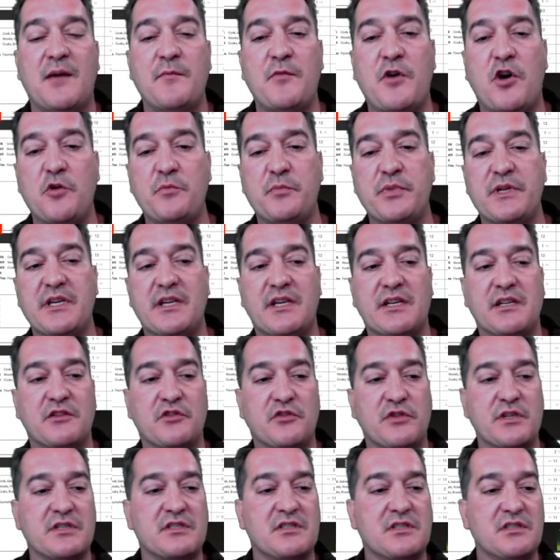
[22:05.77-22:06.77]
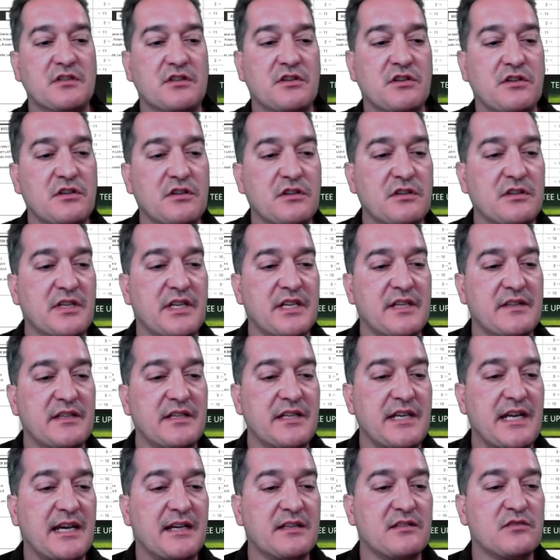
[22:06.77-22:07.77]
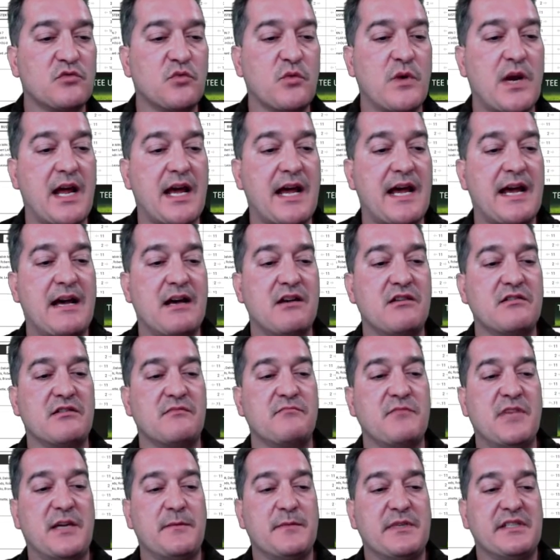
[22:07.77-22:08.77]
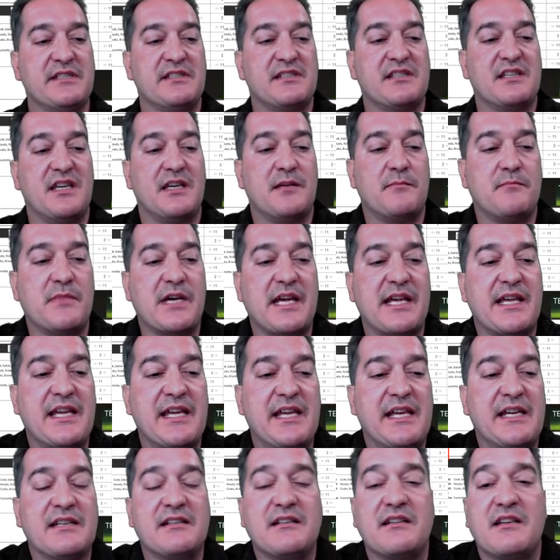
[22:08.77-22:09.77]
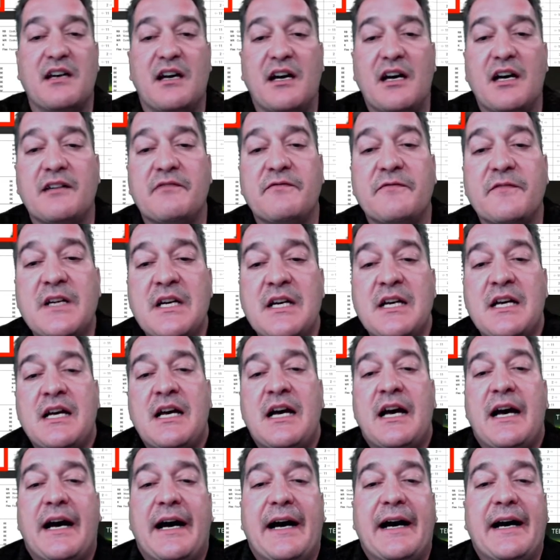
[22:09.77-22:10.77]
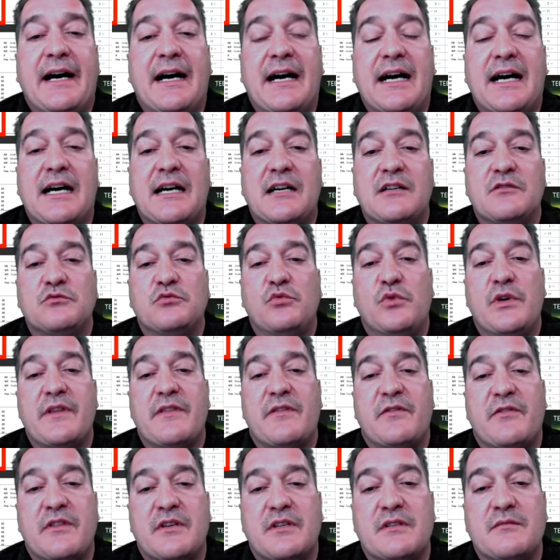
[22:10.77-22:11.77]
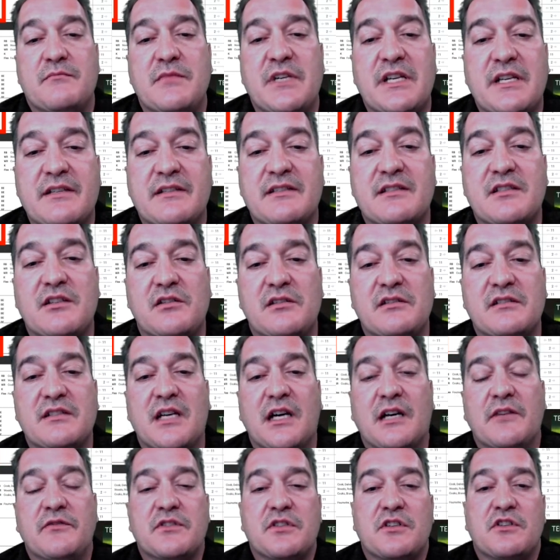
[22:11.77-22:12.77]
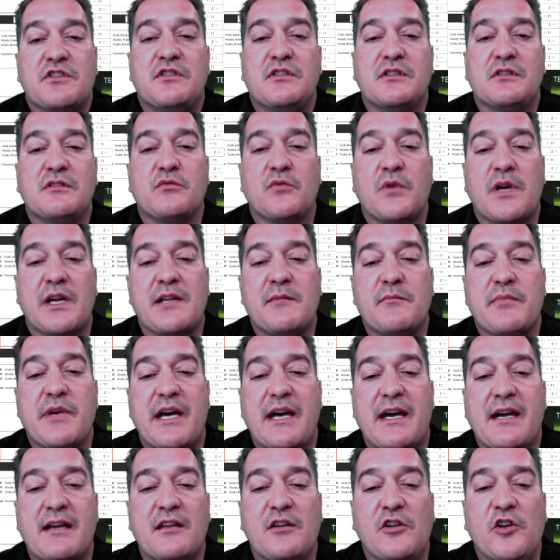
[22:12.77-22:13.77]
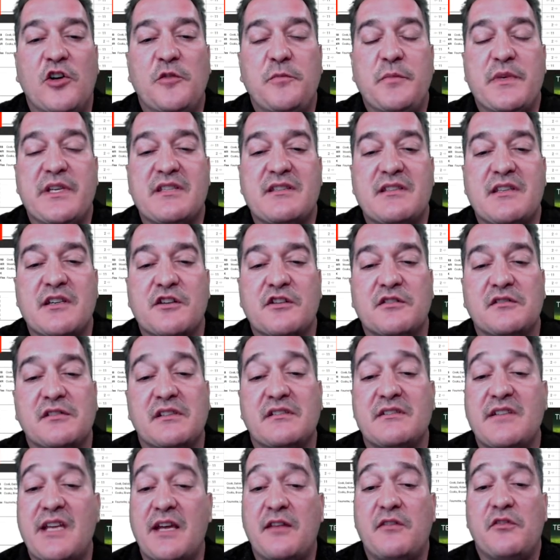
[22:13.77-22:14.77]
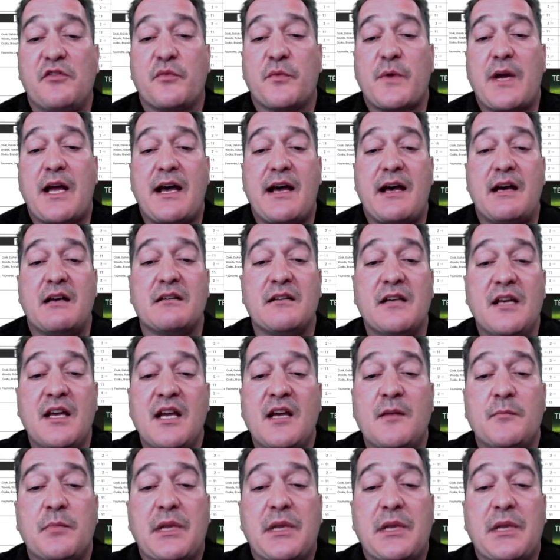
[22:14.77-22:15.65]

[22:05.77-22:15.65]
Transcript: I'm hoping to get Christian Kirk in the next round, maybe skip my handcuff with the Minnesota Dalvin Cook running back and hope he's there in the 10th round.